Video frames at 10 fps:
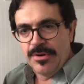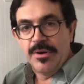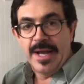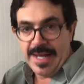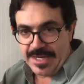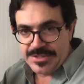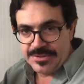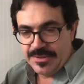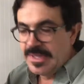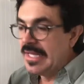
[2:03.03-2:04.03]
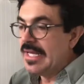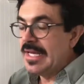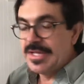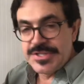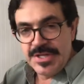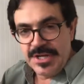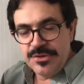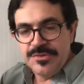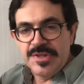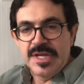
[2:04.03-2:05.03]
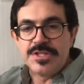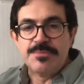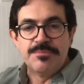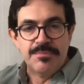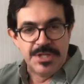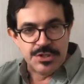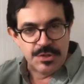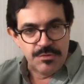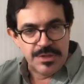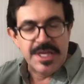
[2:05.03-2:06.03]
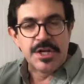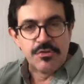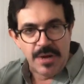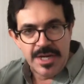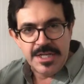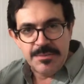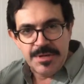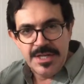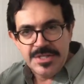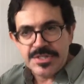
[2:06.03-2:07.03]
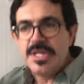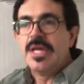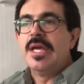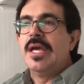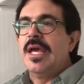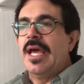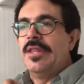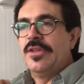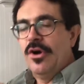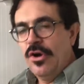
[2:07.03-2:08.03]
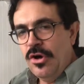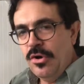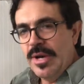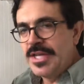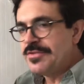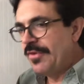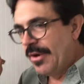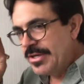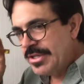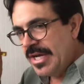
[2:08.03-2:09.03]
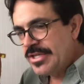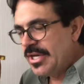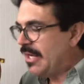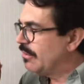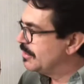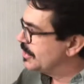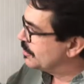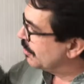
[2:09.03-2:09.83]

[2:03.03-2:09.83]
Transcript: or axle. It's not a good thing. It's really a grinding paste, and the hole has very tight tolerances